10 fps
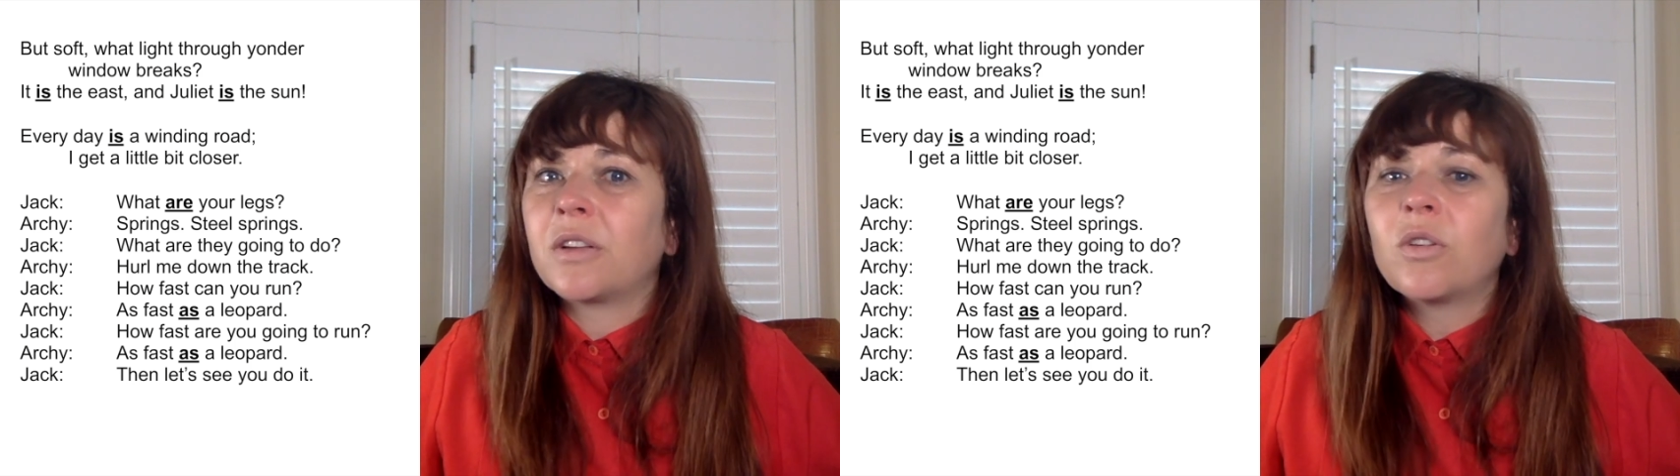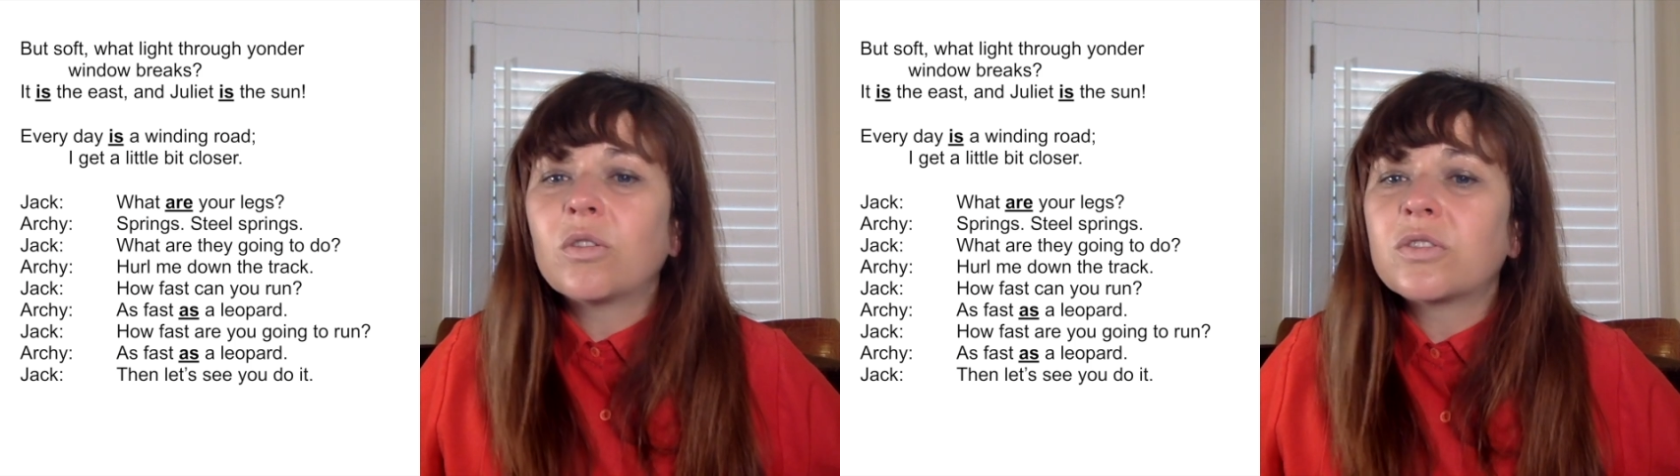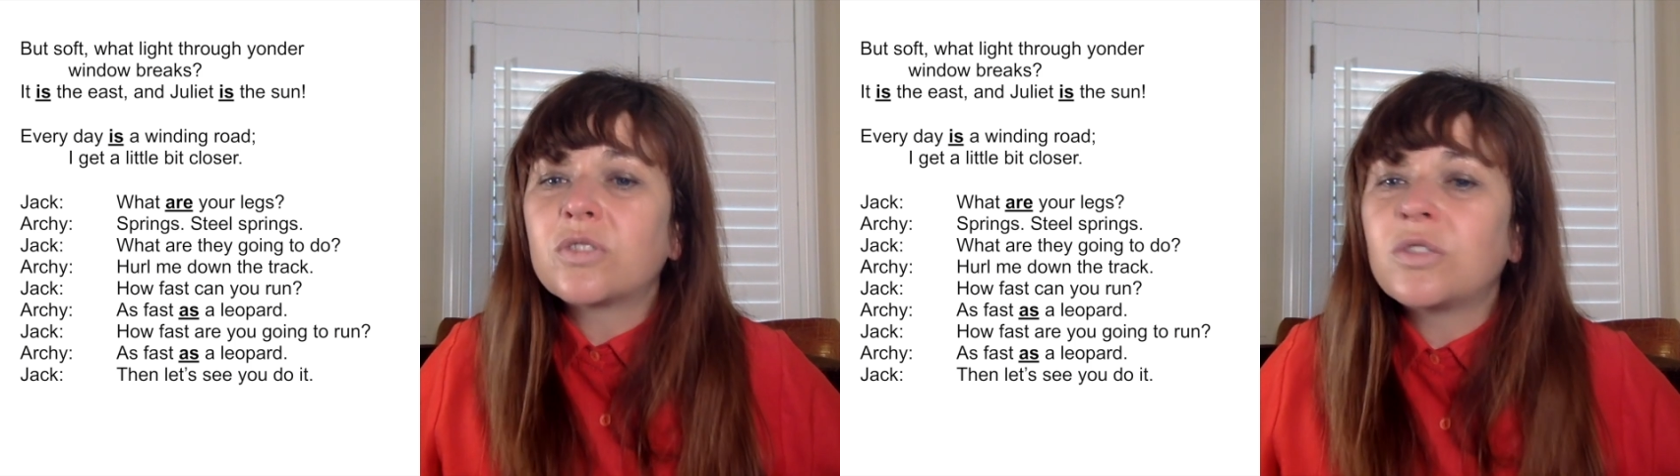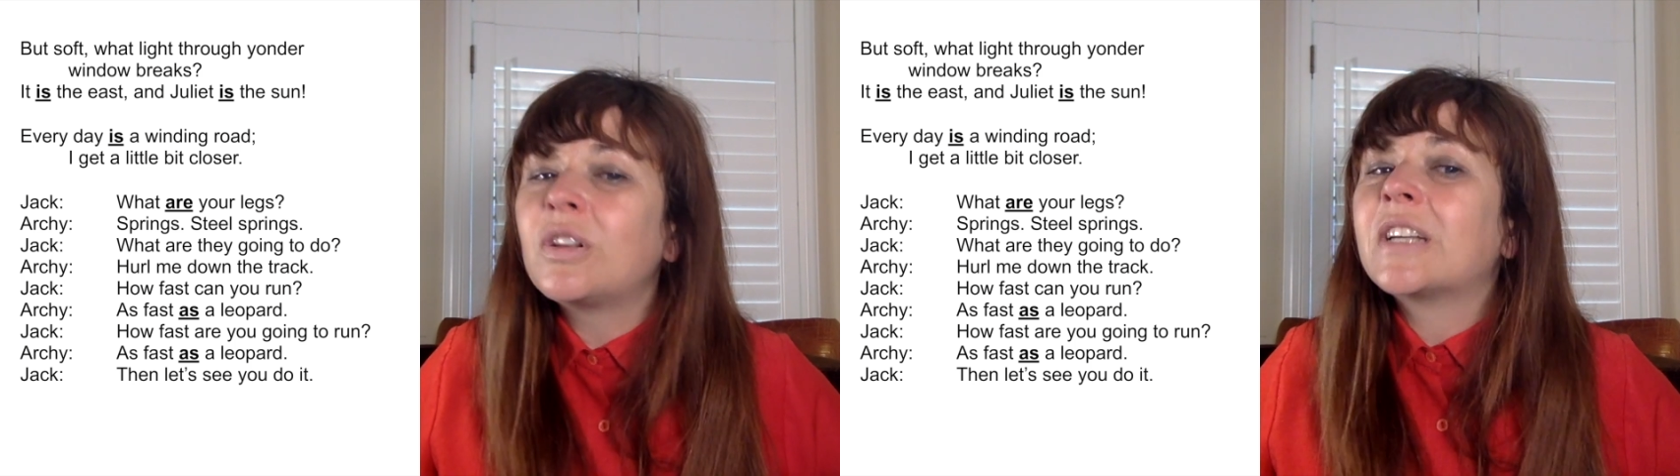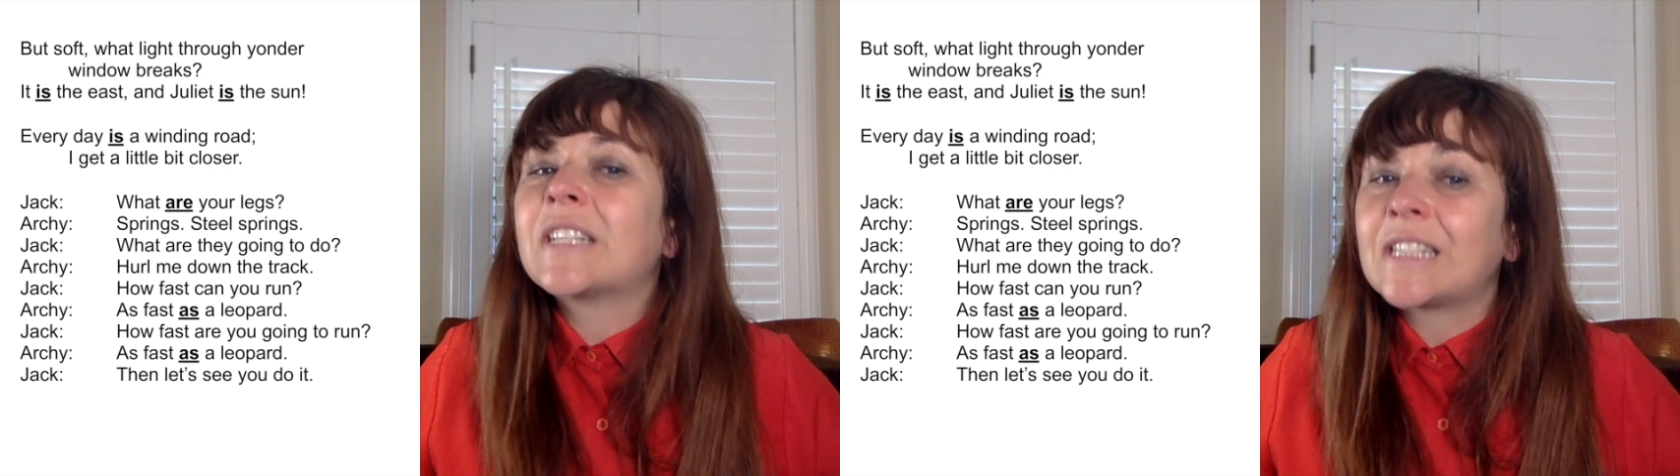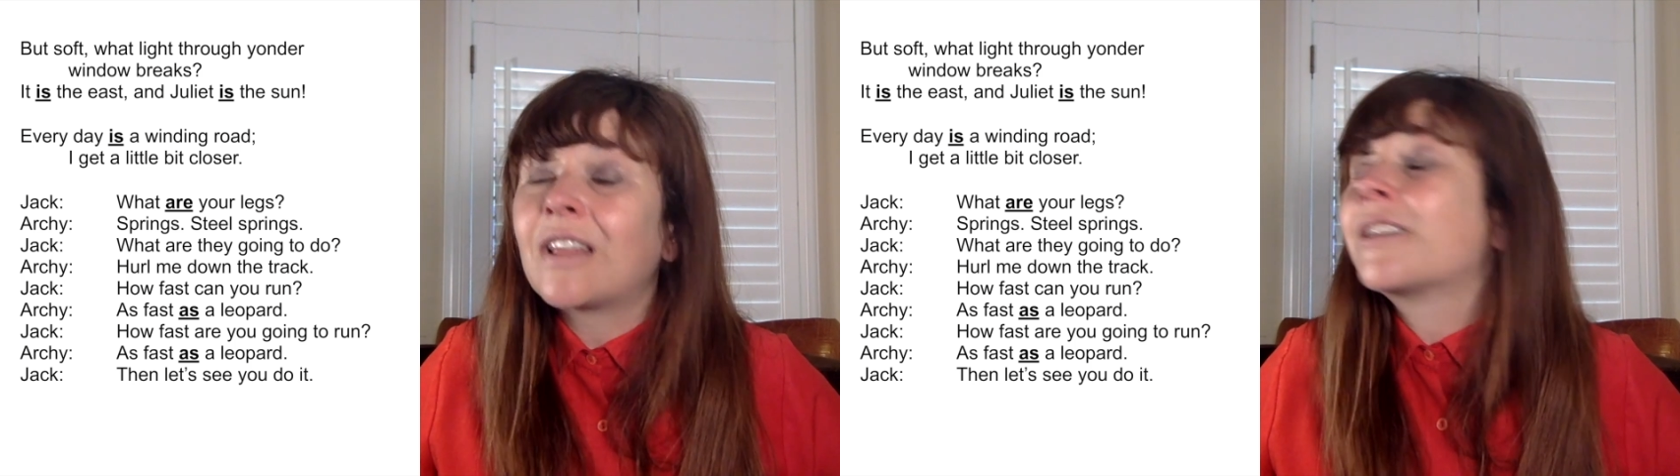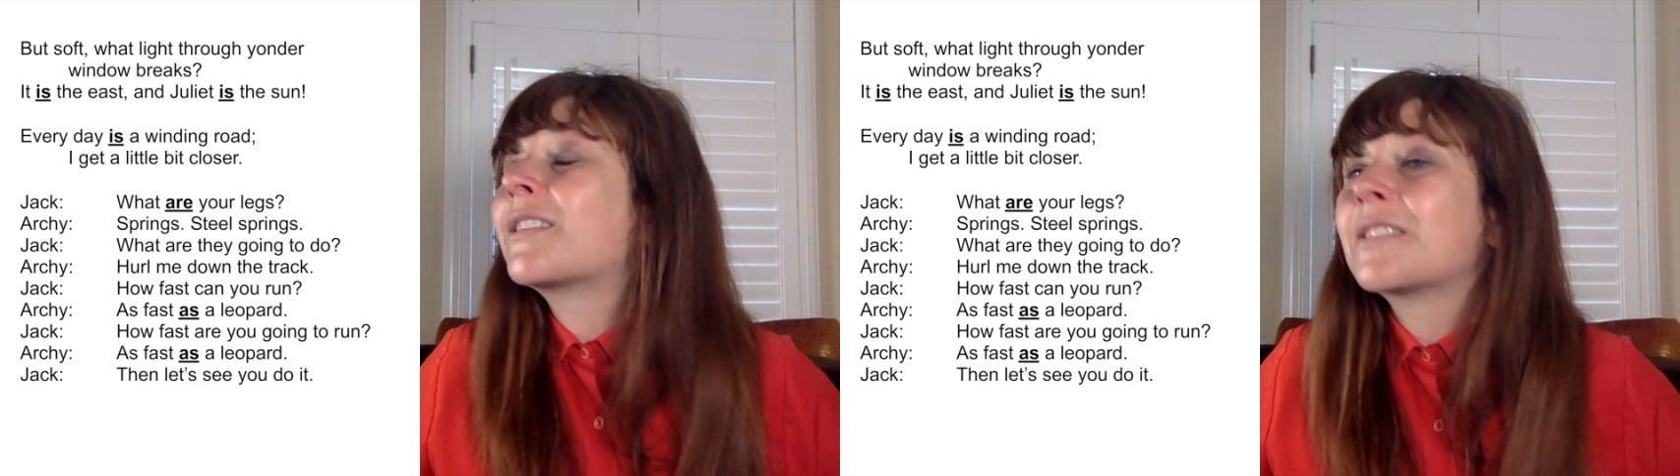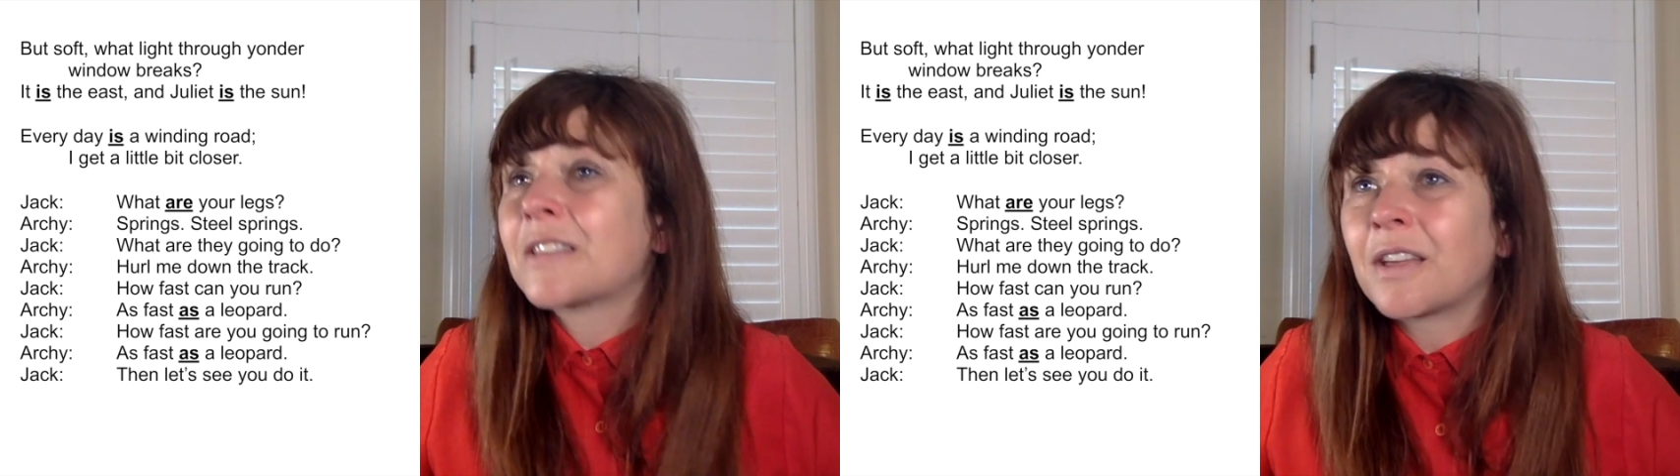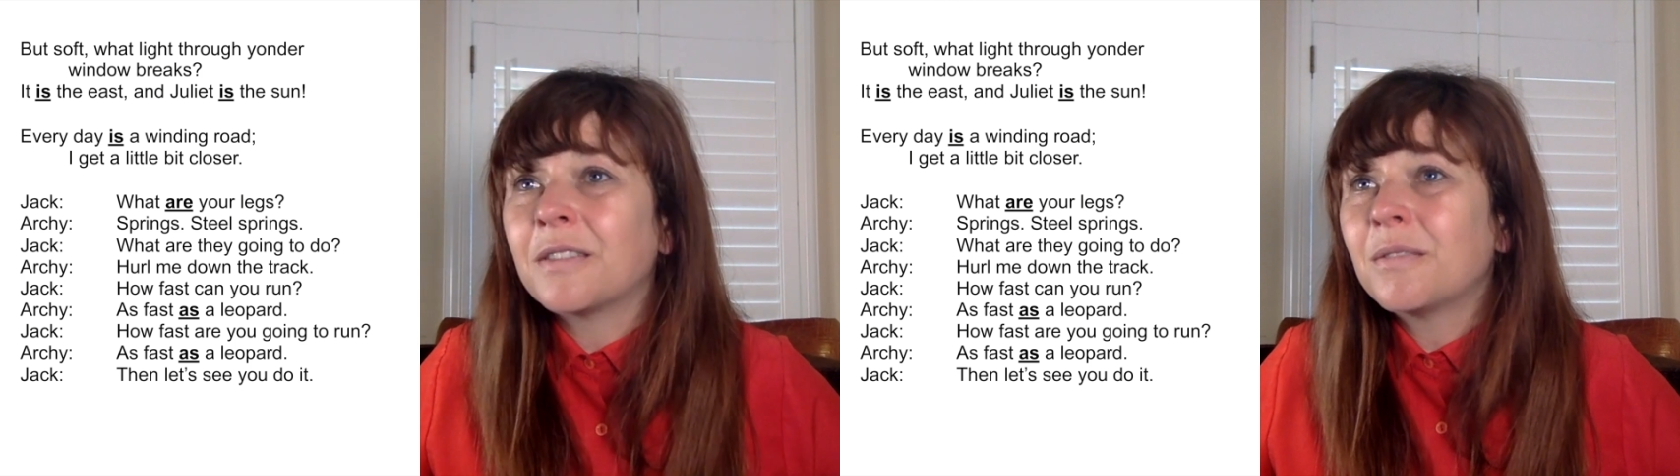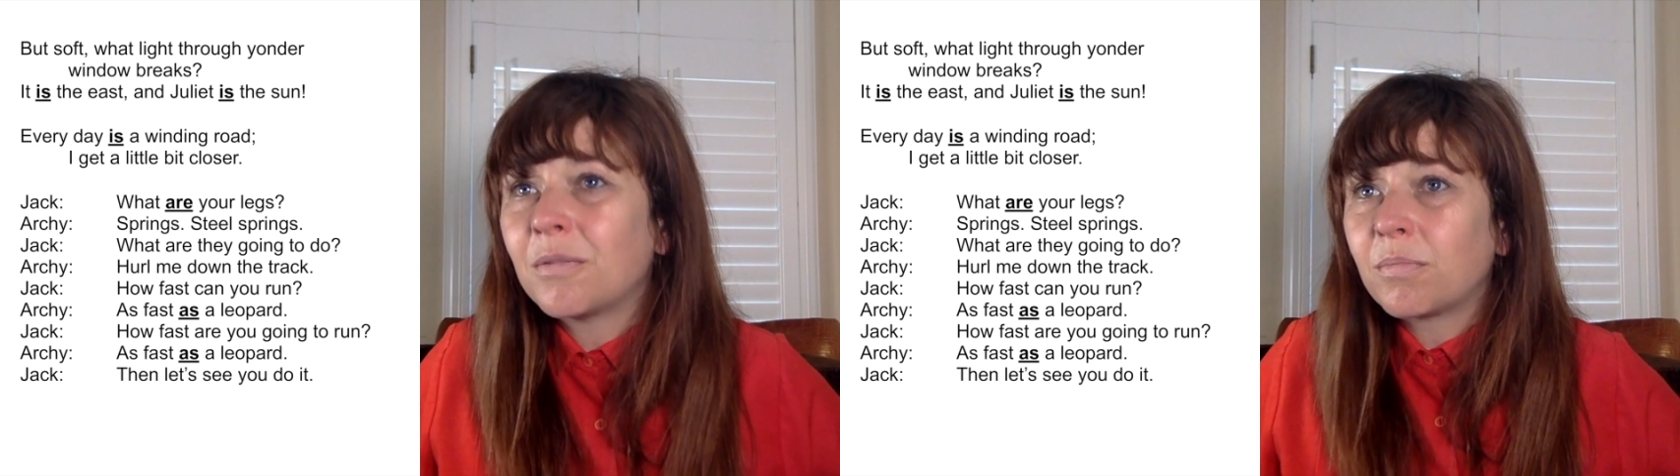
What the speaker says: Not Juliet is like the sun,